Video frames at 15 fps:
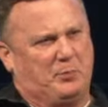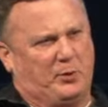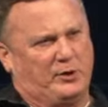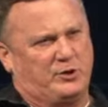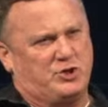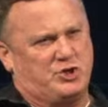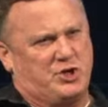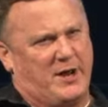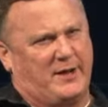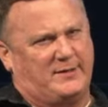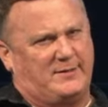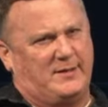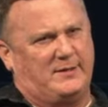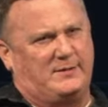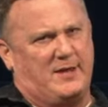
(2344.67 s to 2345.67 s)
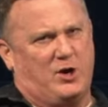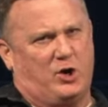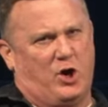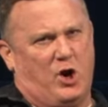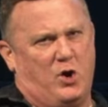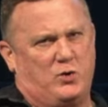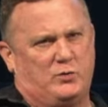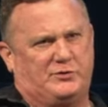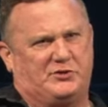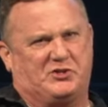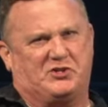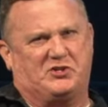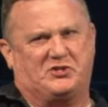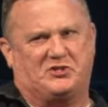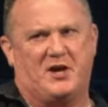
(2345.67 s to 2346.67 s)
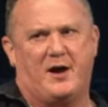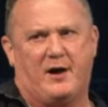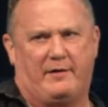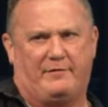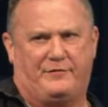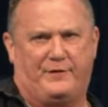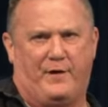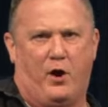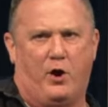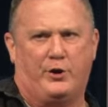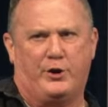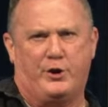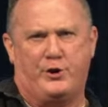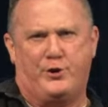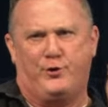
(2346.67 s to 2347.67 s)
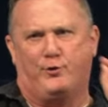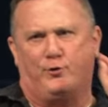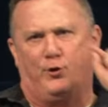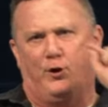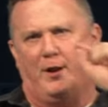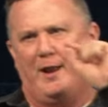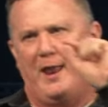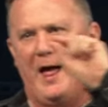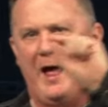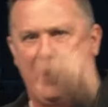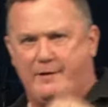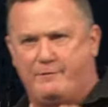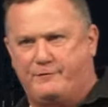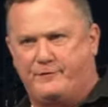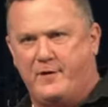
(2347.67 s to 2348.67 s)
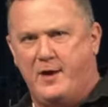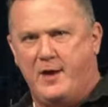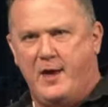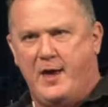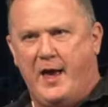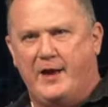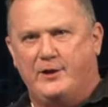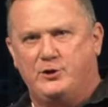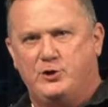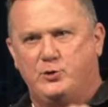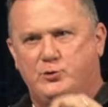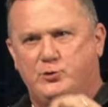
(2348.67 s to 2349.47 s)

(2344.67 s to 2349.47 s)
projected their own stuff onto your life and you